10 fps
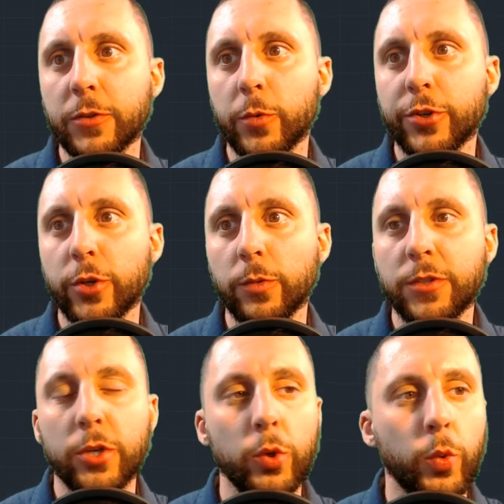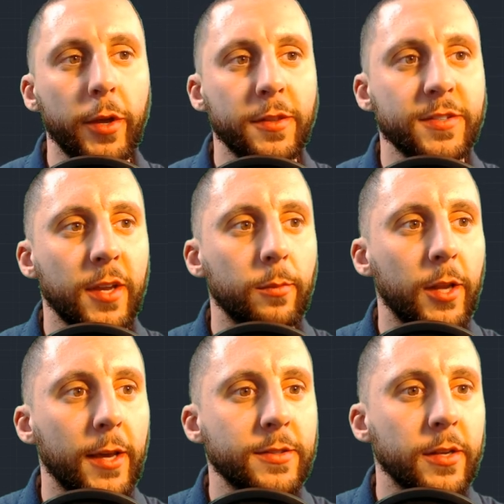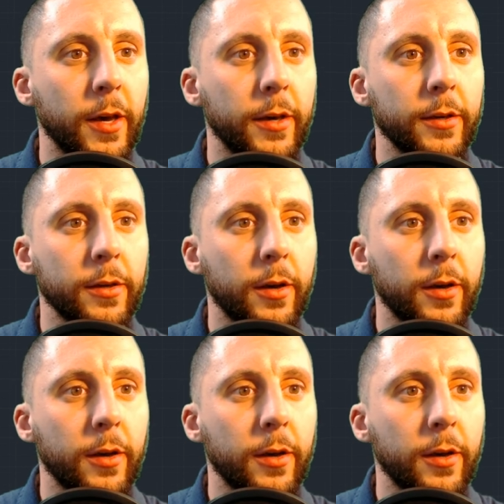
We're shooting two in the same day today.